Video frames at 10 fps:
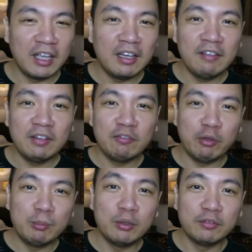And even if
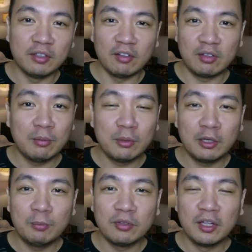we move to the suburbs,
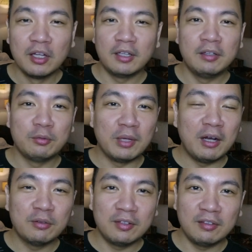into
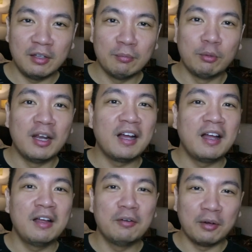houses in
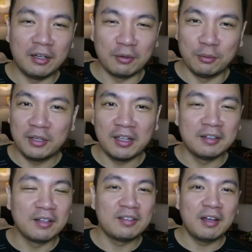Bulacan or Laguna
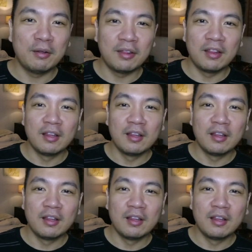in the south,